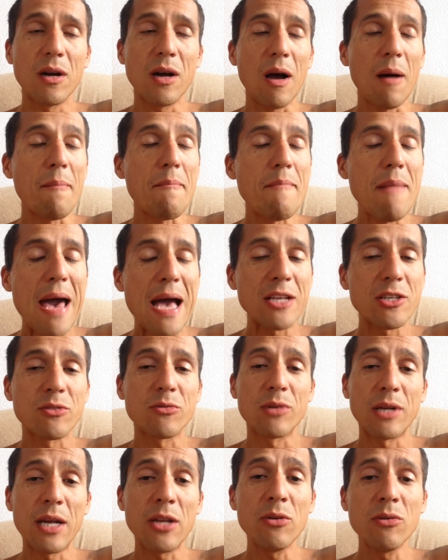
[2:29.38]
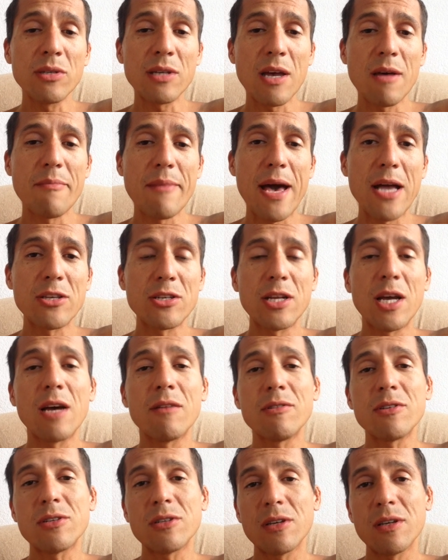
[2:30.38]
Imagine. What I do is I imagine I
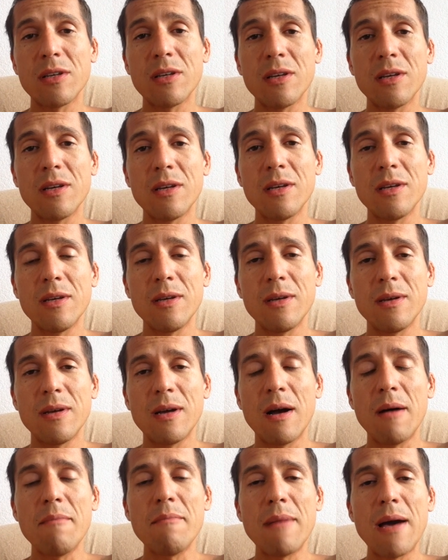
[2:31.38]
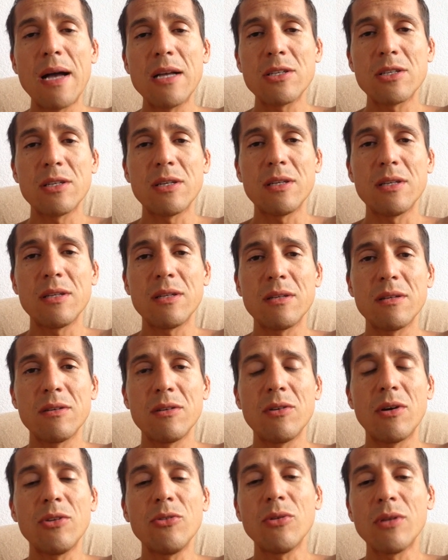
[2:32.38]
have a son. Imagine it.
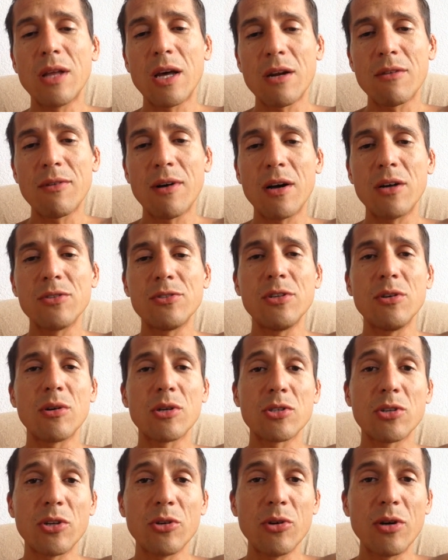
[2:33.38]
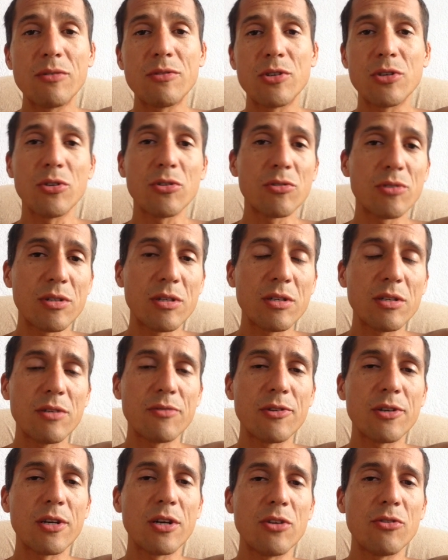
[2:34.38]
I do a lot of volunteer work, so I do have children in
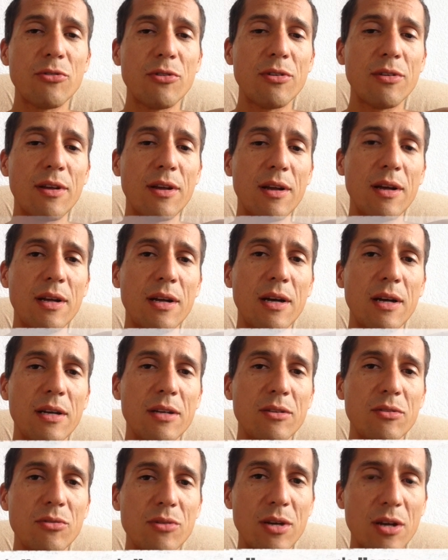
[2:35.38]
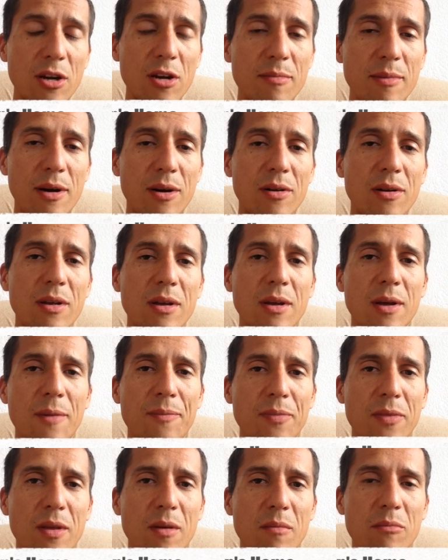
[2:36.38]
different countries that I do care about.
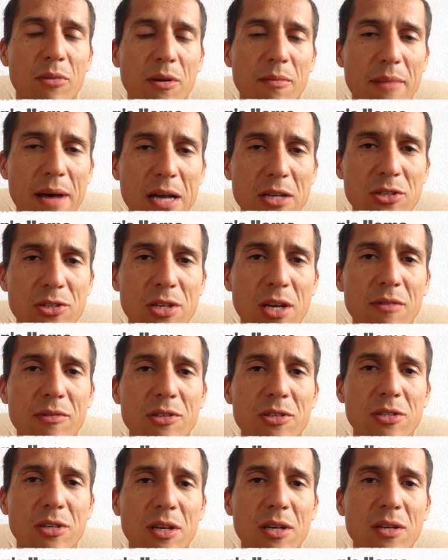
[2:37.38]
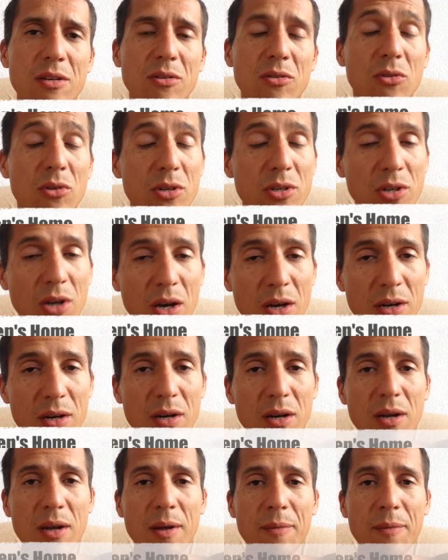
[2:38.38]
But imagine you have a son or a daughter.